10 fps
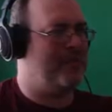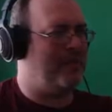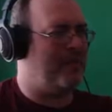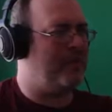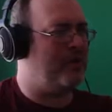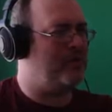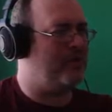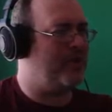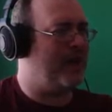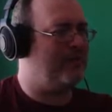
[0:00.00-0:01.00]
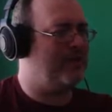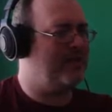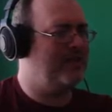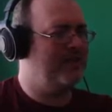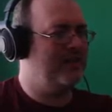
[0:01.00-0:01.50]
I smacked my balls off that
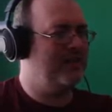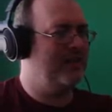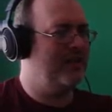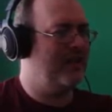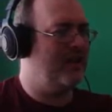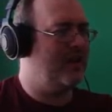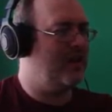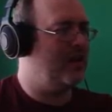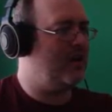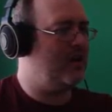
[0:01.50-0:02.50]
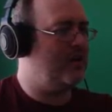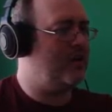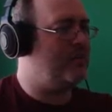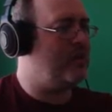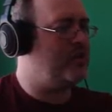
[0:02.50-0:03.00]
one.
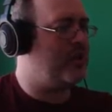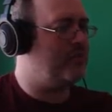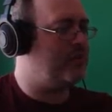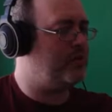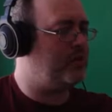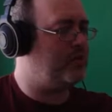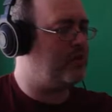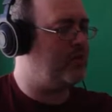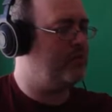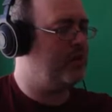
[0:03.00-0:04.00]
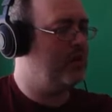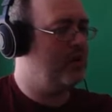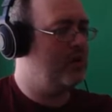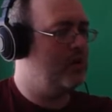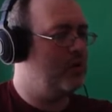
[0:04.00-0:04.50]
Come on, jump.
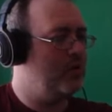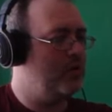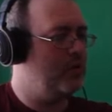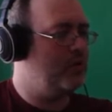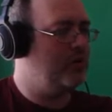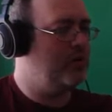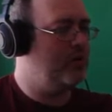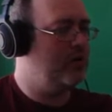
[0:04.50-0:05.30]
Woo.